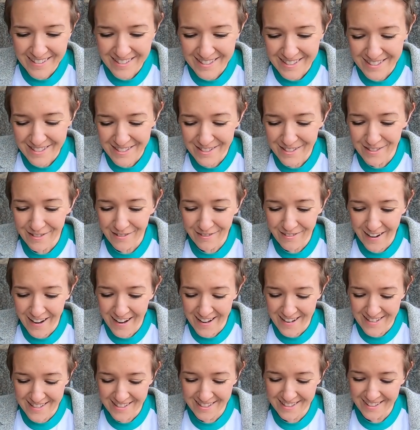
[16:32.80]
this is
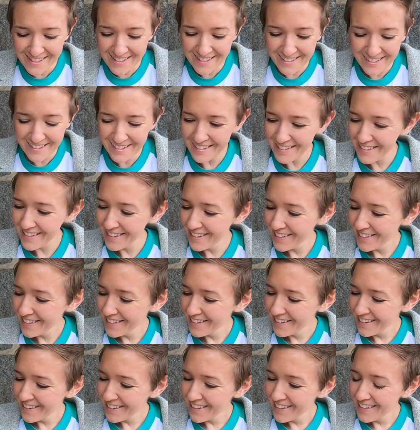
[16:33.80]
crazy.
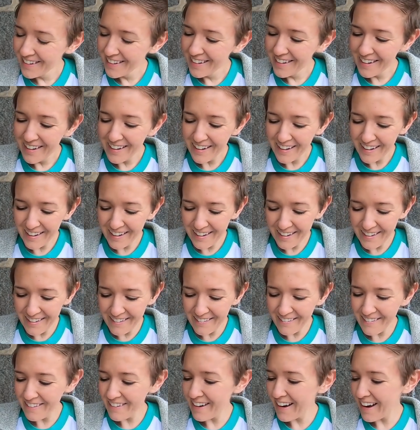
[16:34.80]

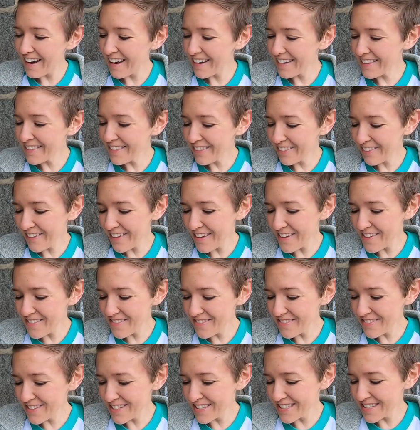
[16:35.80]
Oh, I
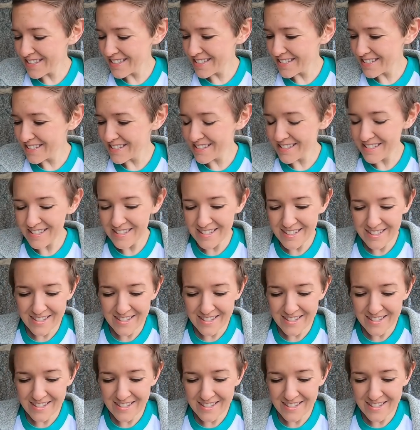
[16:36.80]
love these.